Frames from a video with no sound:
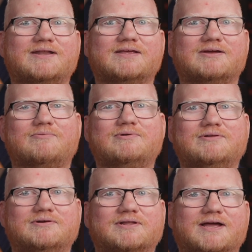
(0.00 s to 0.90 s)
it will
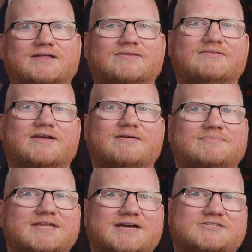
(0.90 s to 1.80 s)
look like this
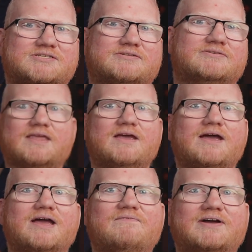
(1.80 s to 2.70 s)
time next year.
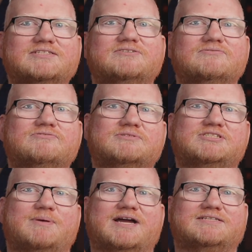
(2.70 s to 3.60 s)
If I do switch
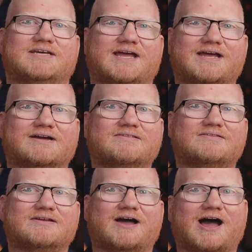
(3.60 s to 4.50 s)
back to
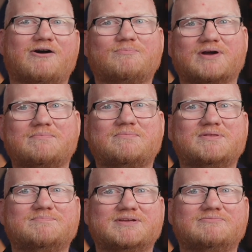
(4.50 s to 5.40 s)
X, I'll
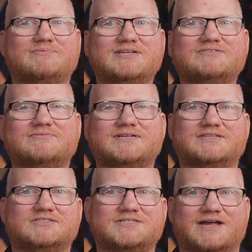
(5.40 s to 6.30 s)
probably be redoing
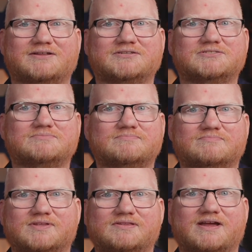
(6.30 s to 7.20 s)
this challenge
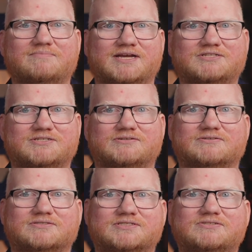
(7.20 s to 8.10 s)
this time next
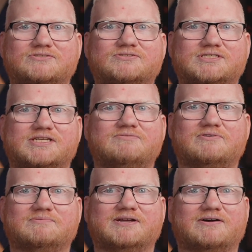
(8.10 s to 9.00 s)
year just to see
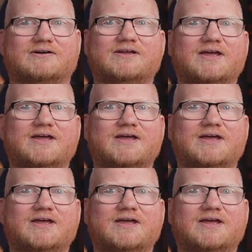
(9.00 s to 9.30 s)
where we are.